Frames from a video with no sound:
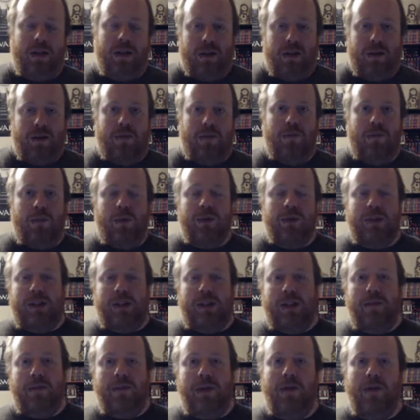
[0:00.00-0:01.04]
most of the
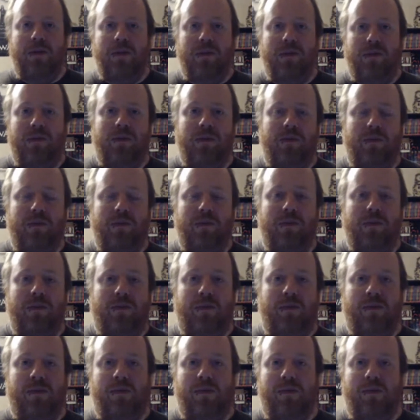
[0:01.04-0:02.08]
Mutant
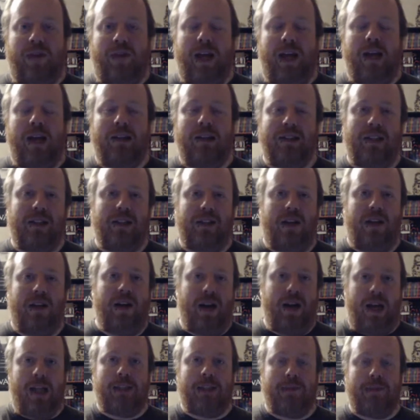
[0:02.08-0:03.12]
fans out there and the
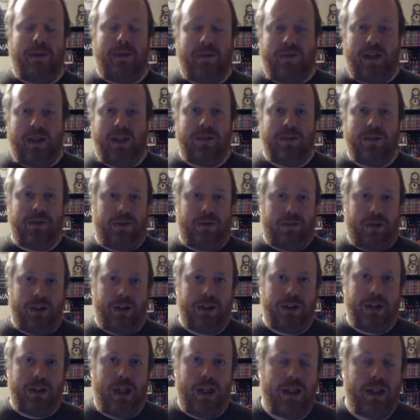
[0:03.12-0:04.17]
X-Men fans will
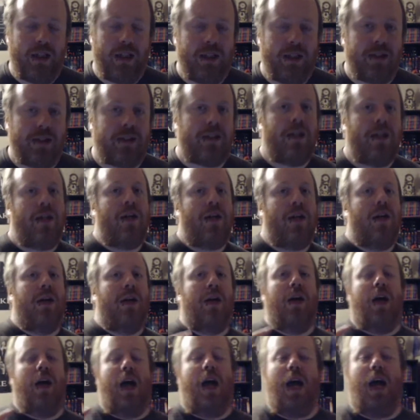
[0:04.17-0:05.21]
appreciate this.
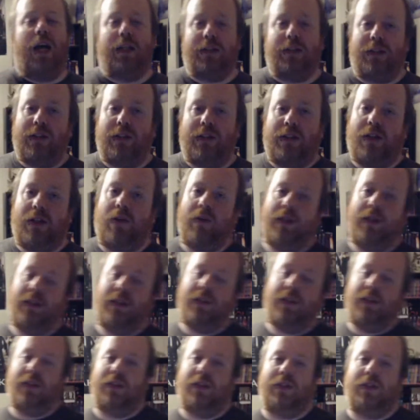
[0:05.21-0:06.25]
As they're going to
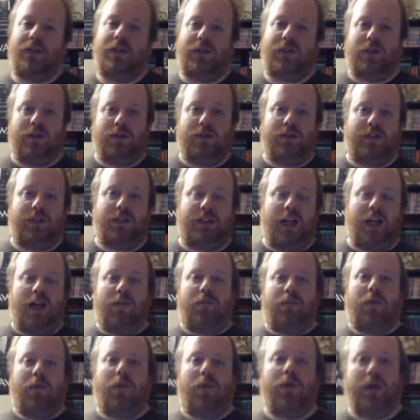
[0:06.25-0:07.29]
their sort of safe
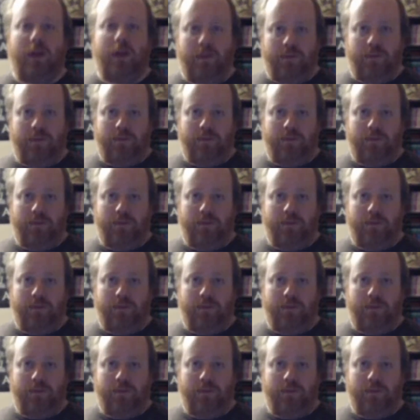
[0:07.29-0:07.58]
point,